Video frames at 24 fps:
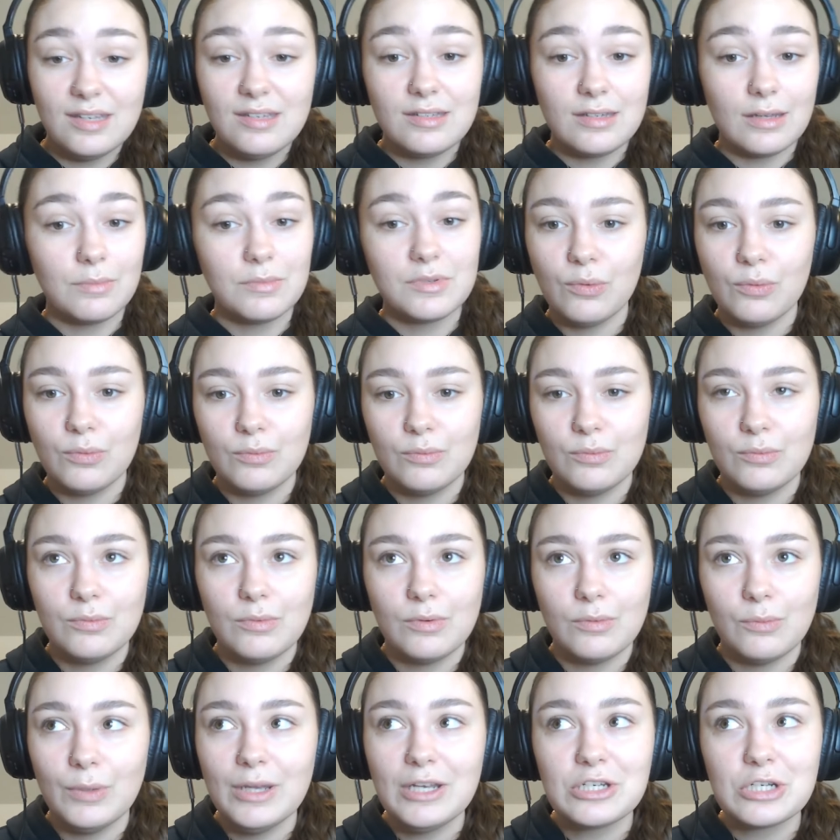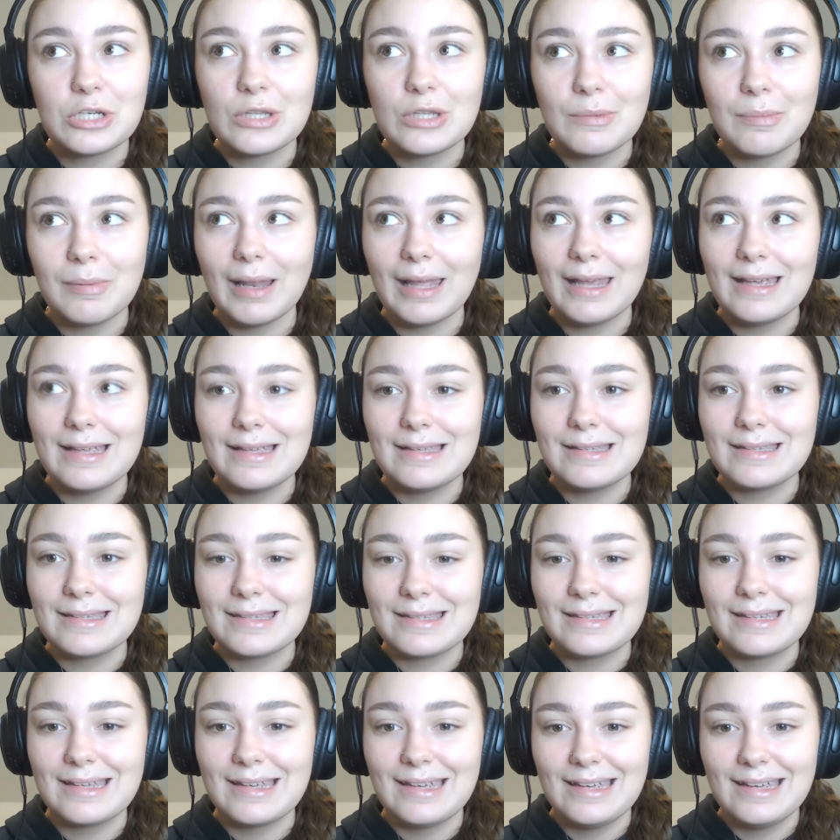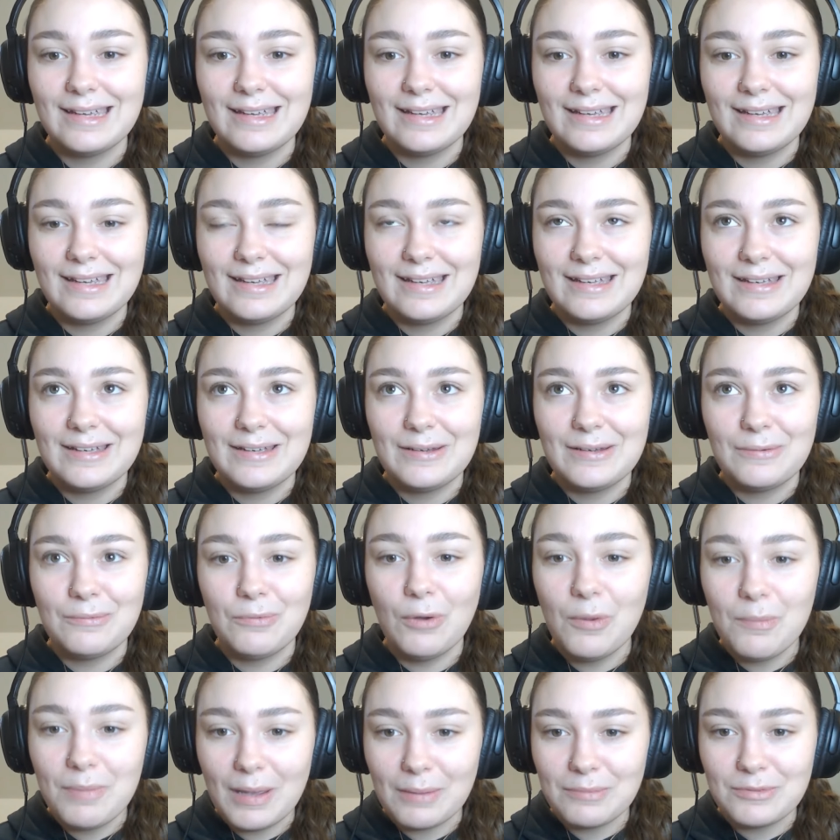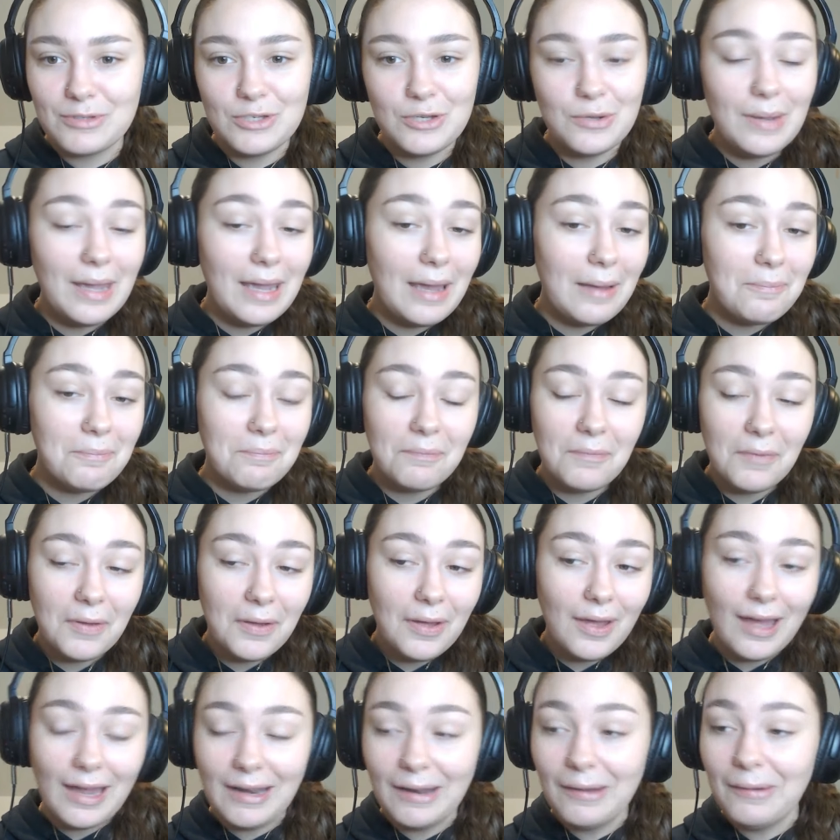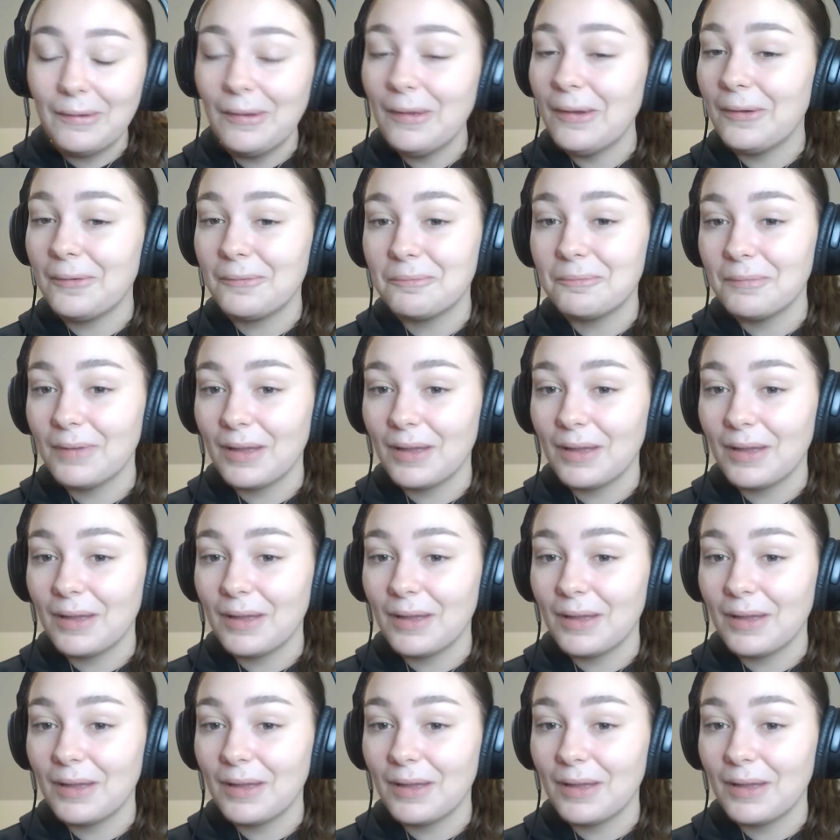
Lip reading: So which other players won't be able to do it? I don't know.